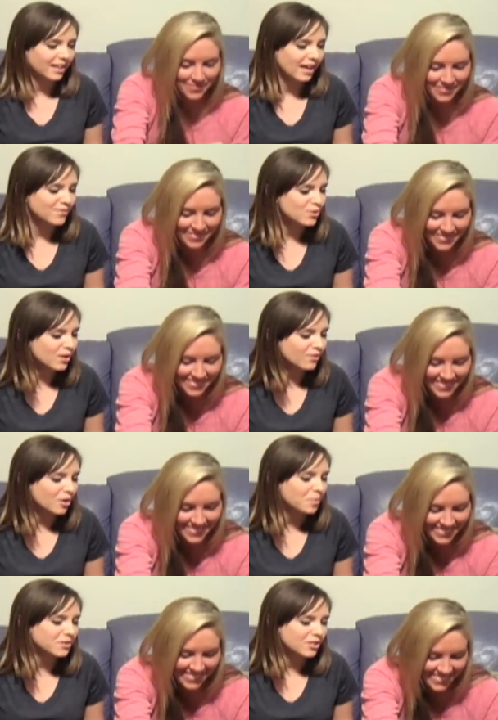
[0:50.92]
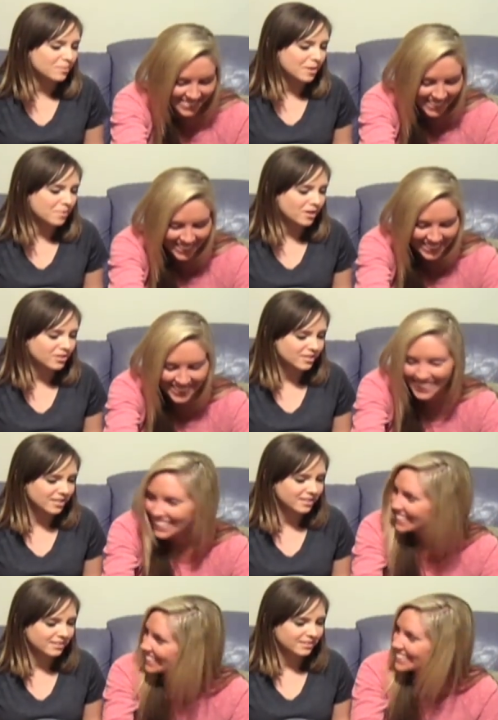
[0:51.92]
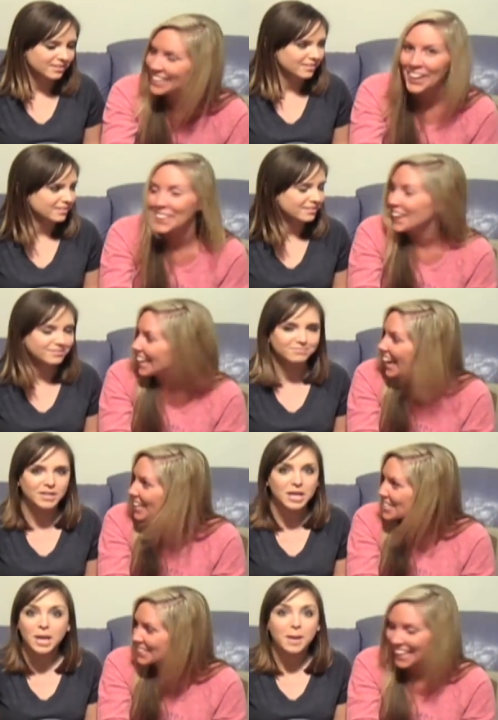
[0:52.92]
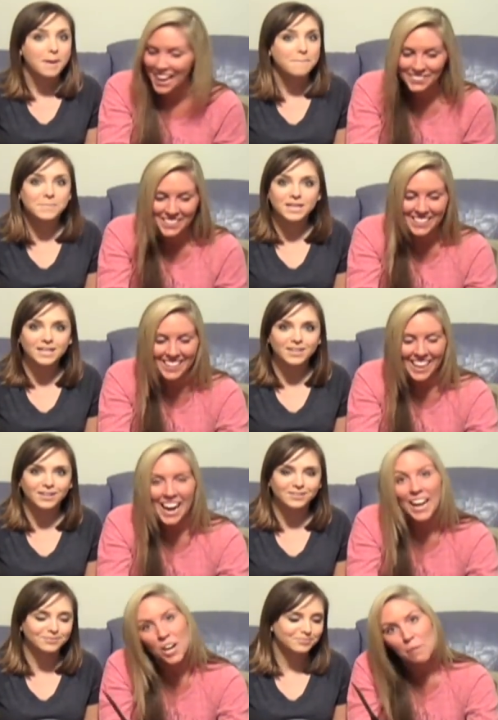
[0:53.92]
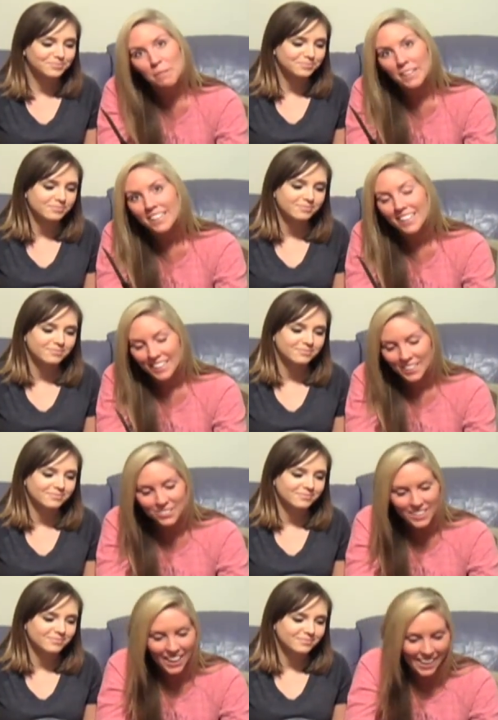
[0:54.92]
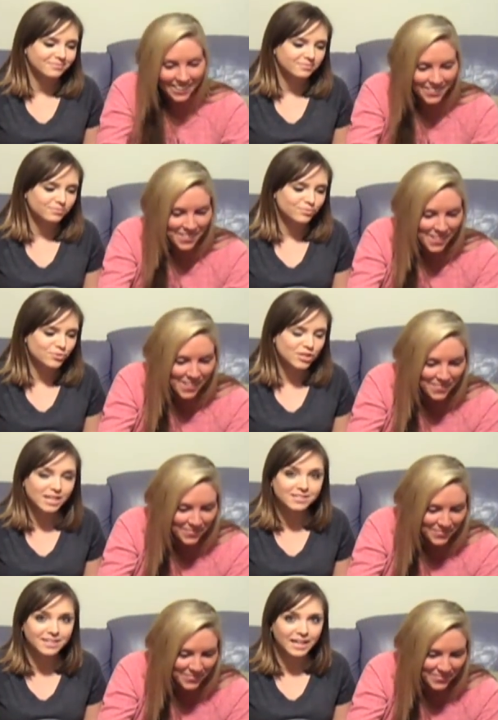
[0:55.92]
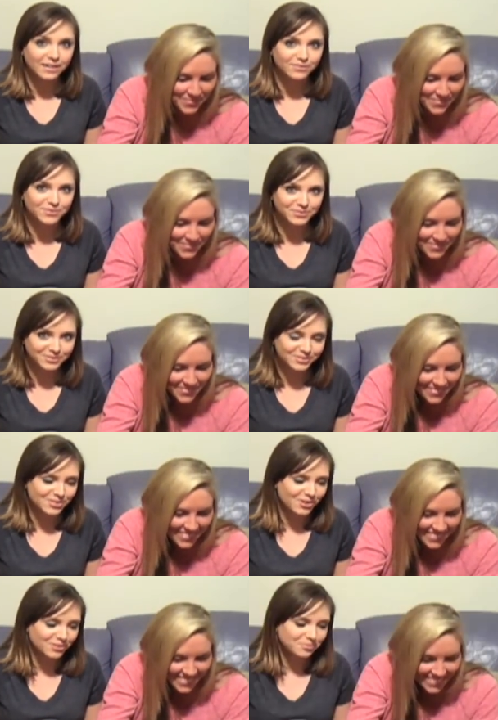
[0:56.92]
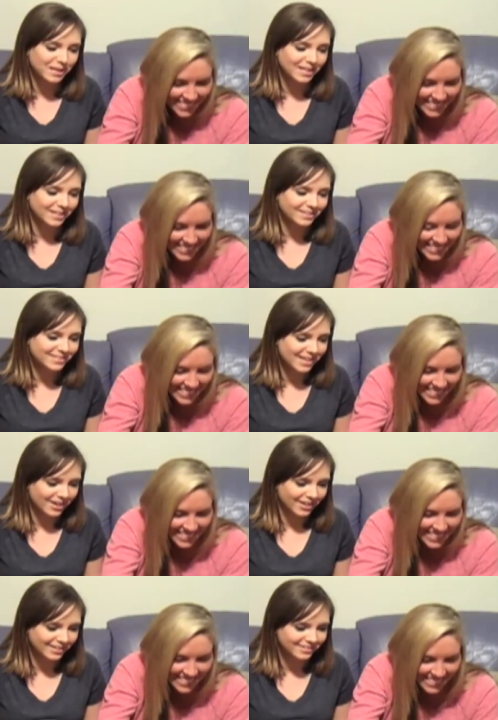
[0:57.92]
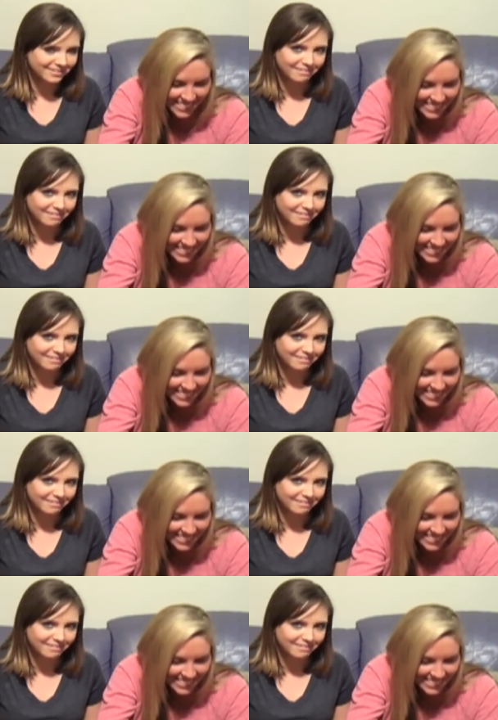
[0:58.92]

Speaker 1: Have you ever opened champagne bottle, Chelsea? No, I actually haven't. Me neither. I am hoping I don't die. She has a knife, so it might get scary.